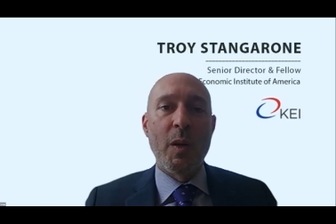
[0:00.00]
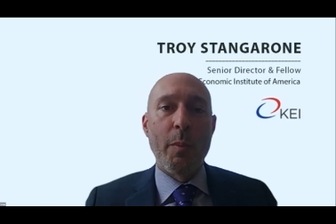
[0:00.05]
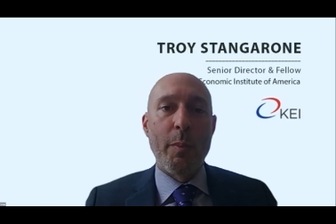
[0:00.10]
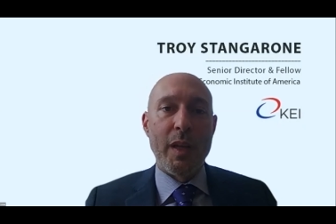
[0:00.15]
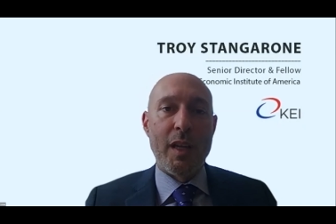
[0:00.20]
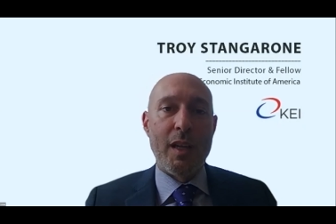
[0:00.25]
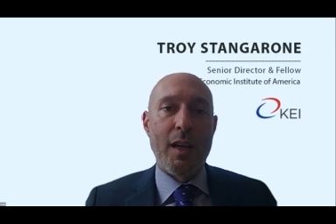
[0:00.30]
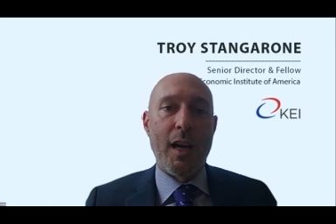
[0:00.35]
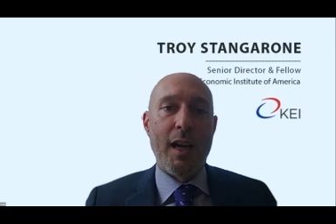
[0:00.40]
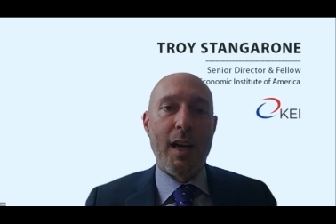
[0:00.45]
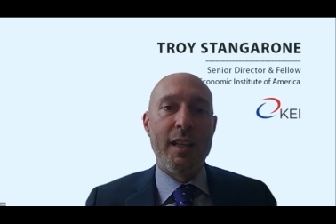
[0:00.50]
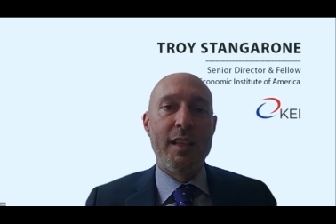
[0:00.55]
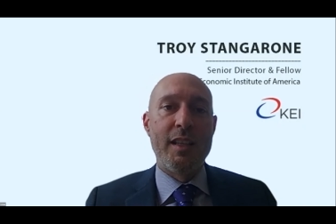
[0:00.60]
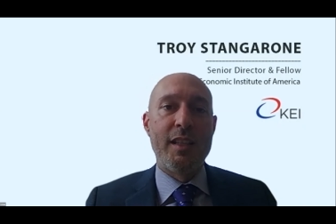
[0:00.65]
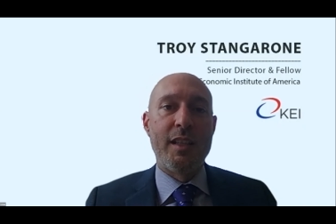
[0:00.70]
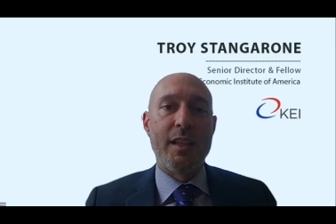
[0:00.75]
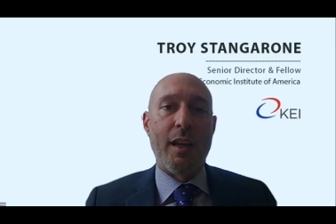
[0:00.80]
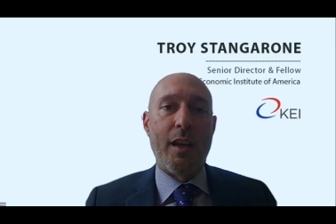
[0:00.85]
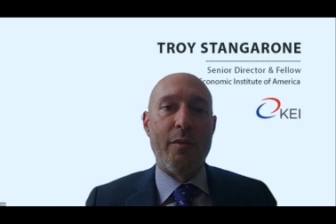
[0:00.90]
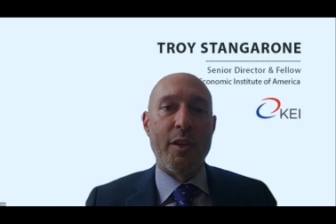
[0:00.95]

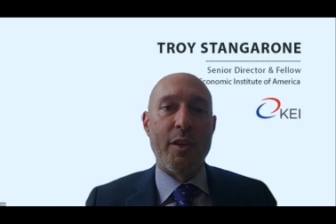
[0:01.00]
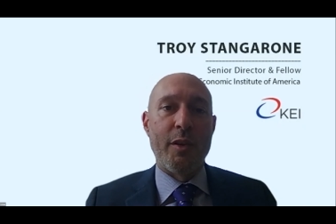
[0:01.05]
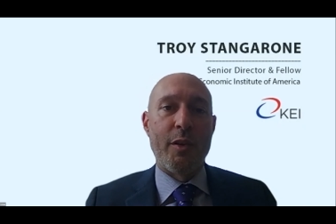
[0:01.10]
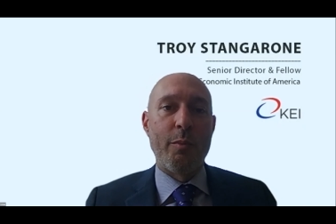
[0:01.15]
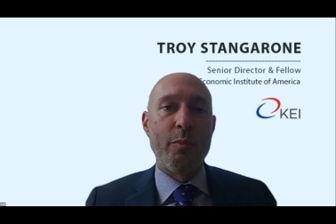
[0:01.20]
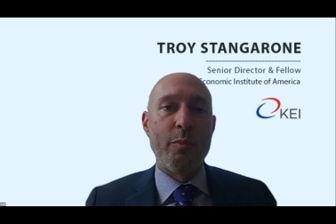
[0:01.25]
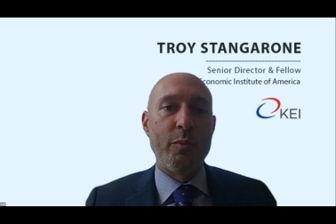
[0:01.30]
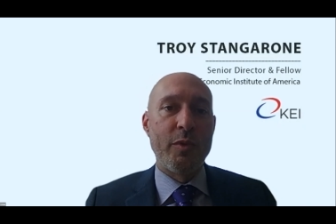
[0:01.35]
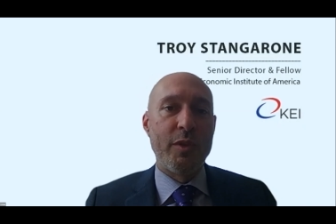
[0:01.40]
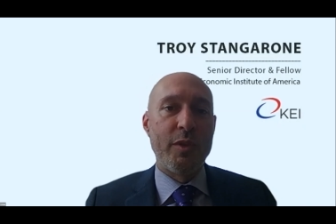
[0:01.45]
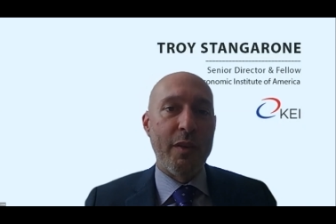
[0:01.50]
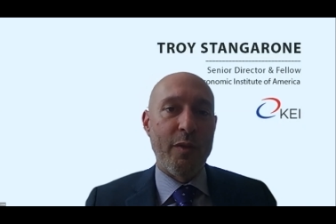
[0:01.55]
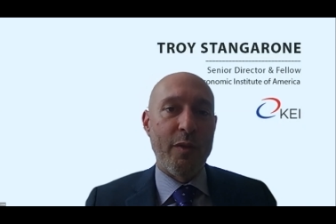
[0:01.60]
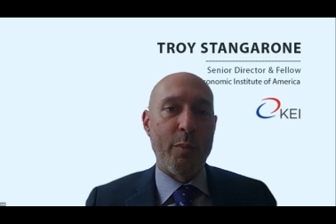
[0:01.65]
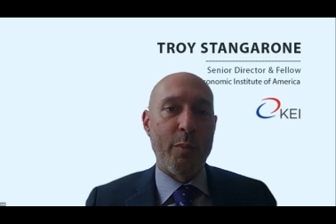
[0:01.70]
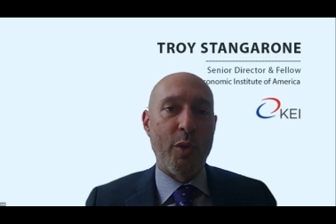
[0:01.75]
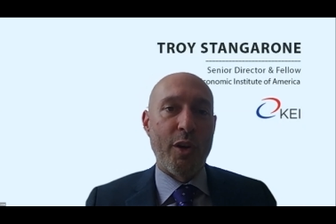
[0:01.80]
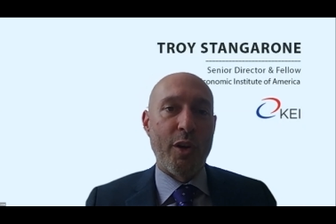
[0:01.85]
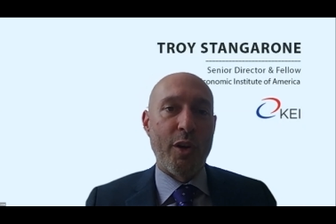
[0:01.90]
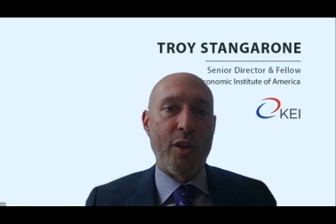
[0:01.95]
because of the
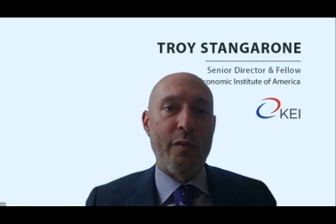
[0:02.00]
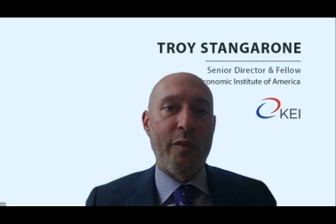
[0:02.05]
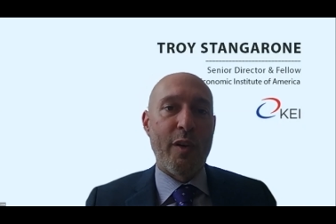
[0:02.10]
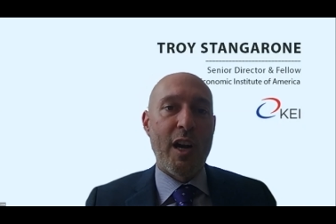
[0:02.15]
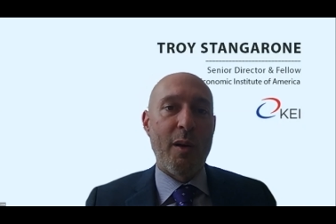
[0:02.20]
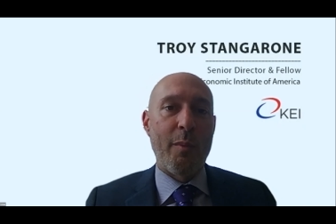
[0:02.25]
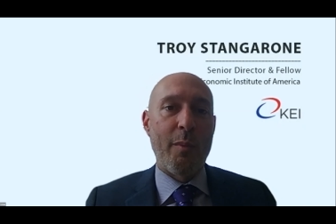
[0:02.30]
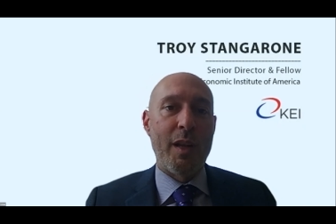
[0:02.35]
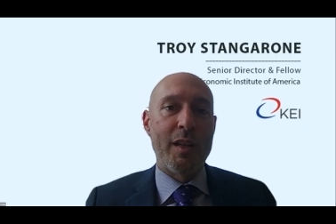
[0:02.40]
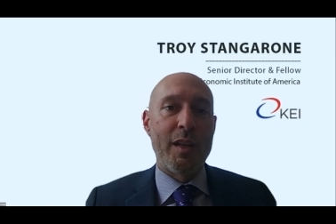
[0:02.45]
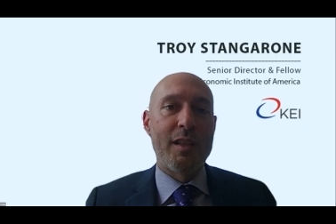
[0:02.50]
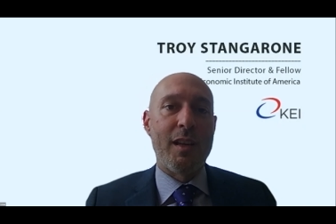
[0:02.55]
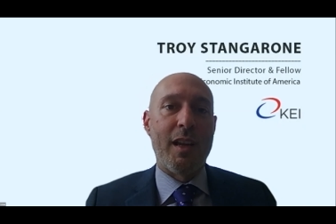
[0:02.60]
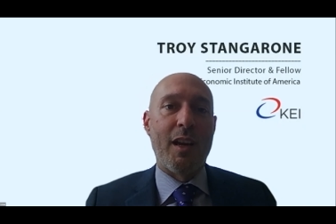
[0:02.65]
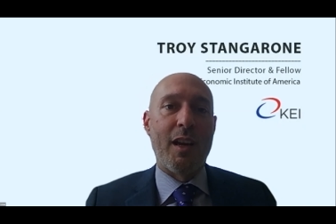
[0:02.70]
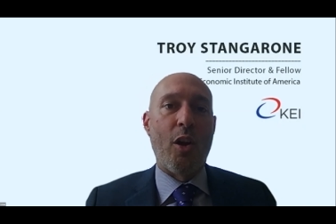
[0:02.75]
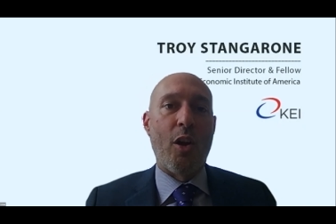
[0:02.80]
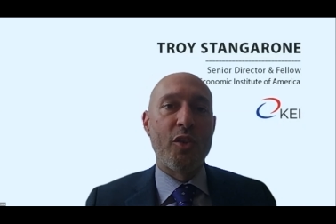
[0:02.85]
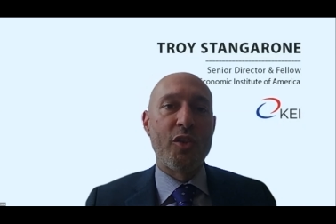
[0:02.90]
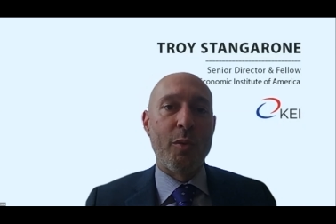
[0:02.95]
different political environment
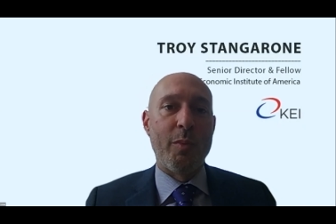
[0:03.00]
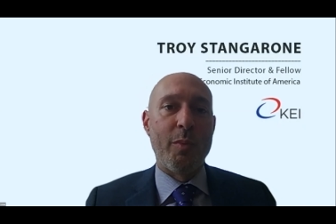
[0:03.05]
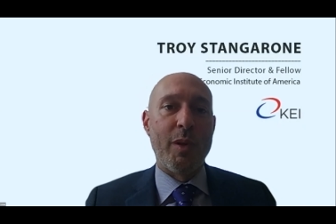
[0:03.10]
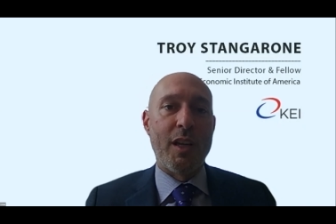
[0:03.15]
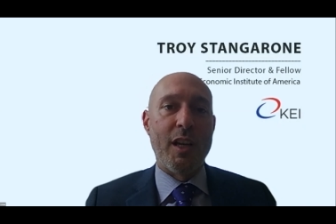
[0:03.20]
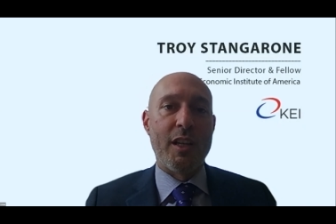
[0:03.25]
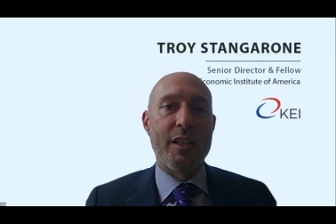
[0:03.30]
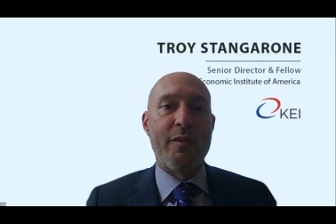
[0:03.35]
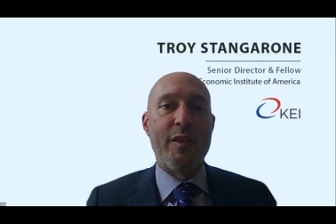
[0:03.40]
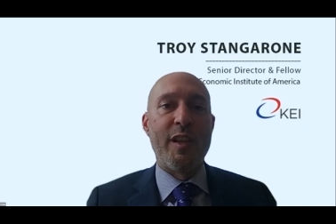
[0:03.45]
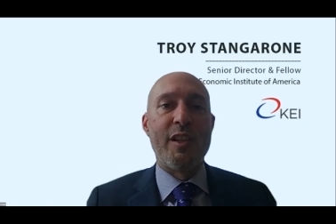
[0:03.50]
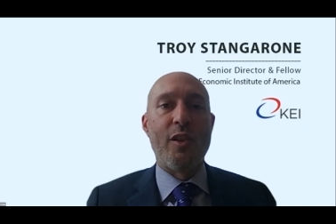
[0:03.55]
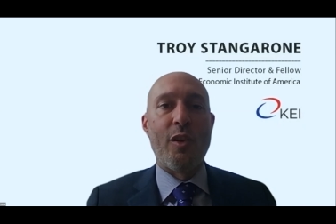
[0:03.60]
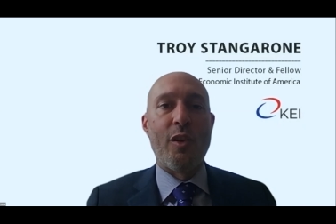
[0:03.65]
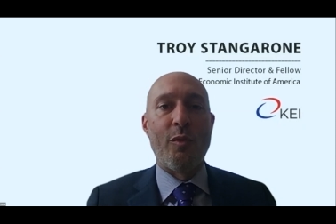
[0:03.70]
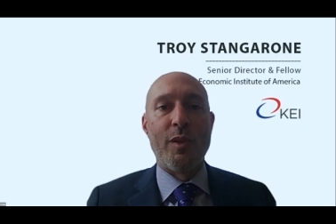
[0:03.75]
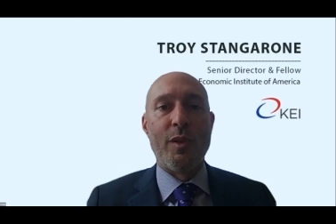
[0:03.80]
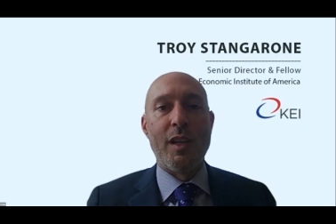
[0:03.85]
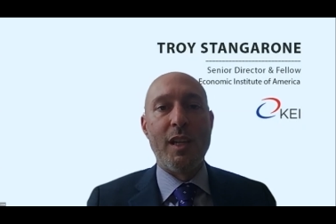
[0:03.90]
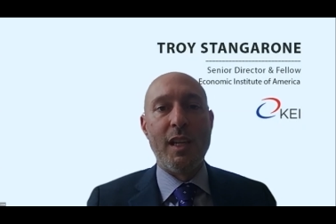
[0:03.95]
and also because of his
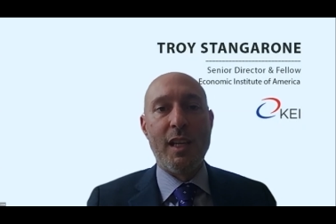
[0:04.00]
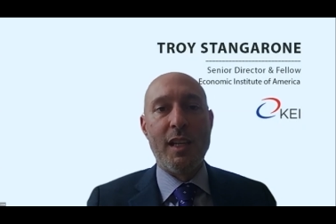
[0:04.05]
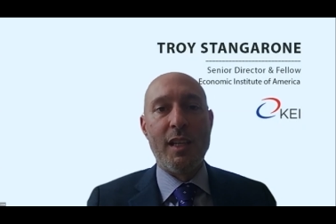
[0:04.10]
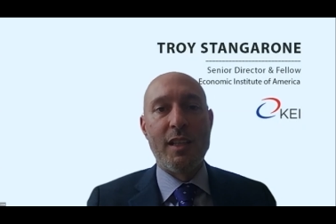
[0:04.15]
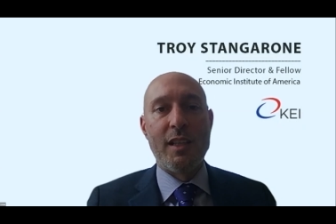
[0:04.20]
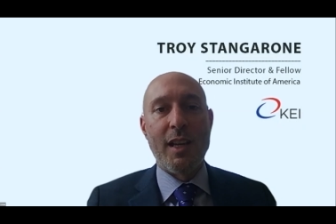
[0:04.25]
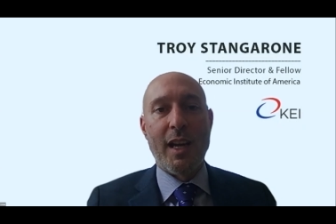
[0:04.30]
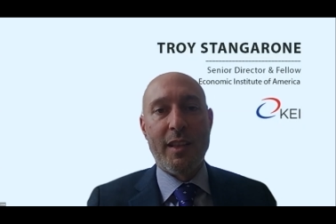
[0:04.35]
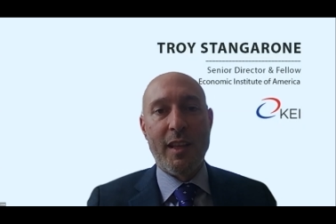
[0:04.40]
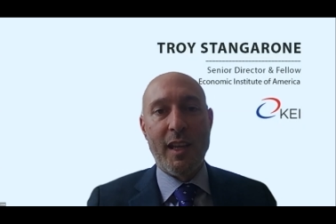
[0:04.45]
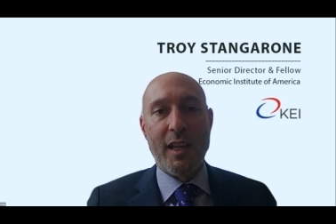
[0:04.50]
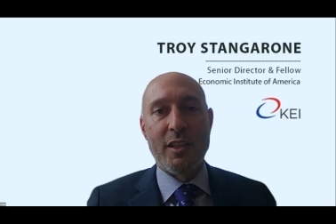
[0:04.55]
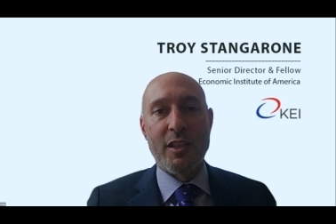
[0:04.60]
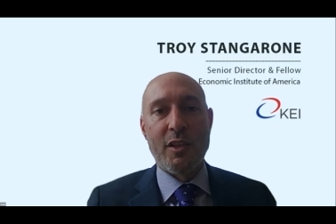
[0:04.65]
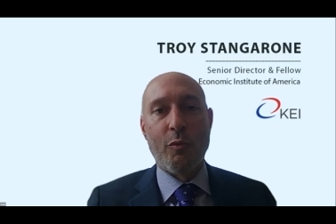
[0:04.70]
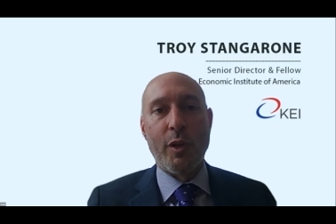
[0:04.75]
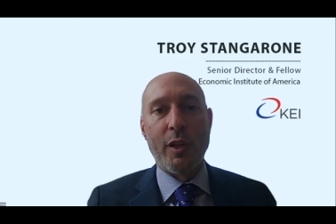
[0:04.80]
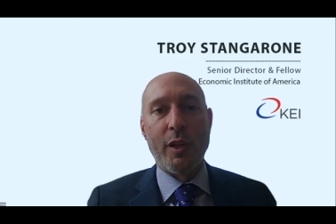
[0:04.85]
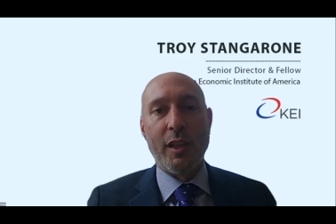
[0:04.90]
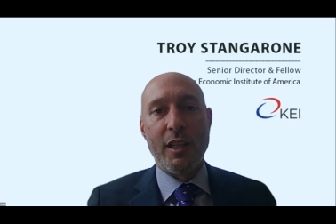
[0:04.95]
own needs, I think, to
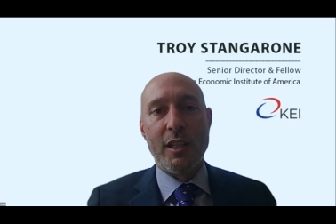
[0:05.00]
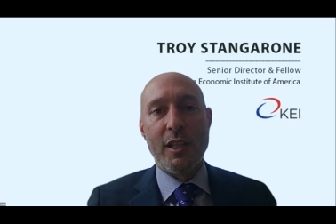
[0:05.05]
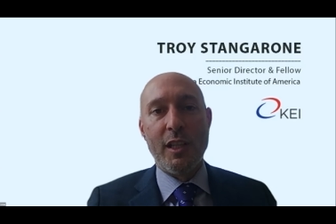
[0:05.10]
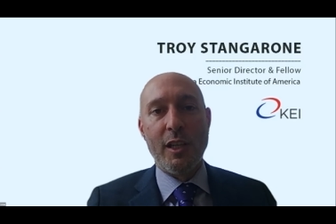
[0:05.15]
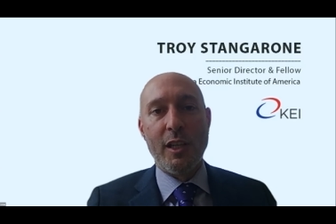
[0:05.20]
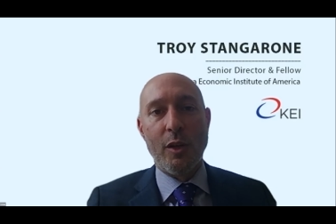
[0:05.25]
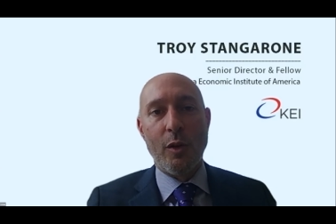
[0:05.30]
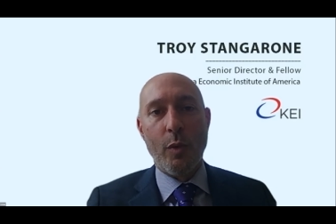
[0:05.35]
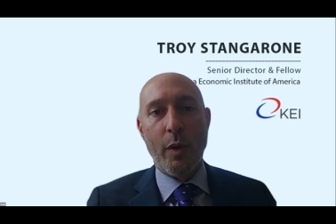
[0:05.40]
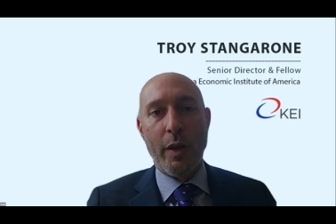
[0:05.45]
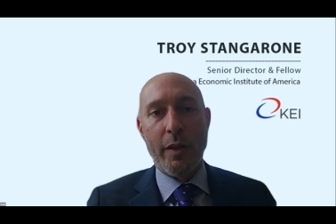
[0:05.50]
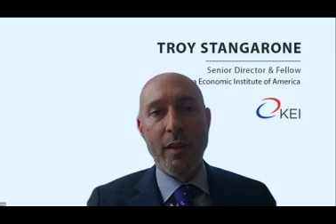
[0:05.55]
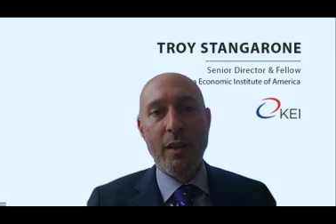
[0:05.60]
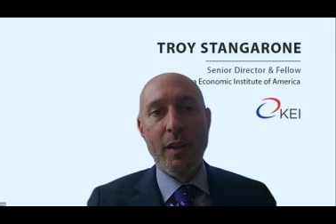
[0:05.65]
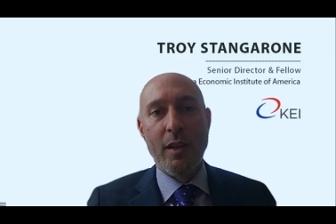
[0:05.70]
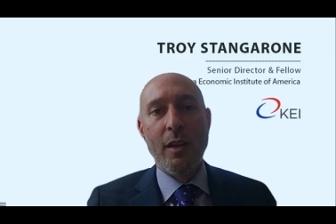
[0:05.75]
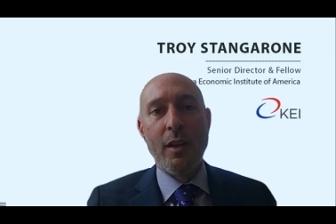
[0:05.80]
really deal with,